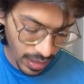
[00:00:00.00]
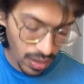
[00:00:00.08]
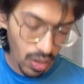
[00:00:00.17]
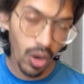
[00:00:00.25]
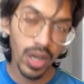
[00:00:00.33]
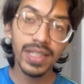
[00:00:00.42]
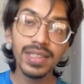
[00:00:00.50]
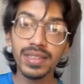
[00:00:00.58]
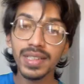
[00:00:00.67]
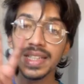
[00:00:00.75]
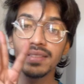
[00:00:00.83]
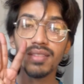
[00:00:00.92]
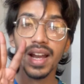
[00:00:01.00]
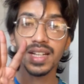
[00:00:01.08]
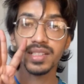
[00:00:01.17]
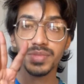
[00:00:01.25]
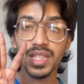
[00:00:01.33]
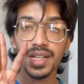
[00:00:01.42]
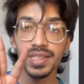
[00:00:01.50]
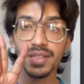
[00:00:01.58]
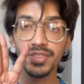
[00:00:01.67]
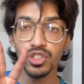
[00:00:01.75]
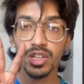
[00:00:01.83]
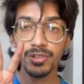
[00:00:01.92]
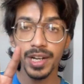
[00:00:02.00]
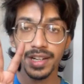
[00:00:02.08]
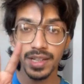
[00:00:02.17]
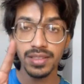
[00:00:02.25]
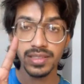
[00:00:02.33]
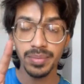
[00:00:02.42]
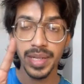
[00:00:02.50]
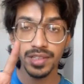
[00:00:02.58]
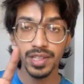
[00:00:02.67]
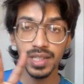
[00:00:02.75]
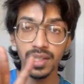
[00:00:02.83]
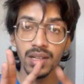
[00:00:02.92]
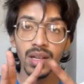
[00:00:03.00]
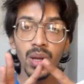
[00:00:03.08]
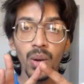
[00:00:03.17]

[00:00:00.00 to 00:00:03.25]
Only 3 phylums are there which are radially symmetrical.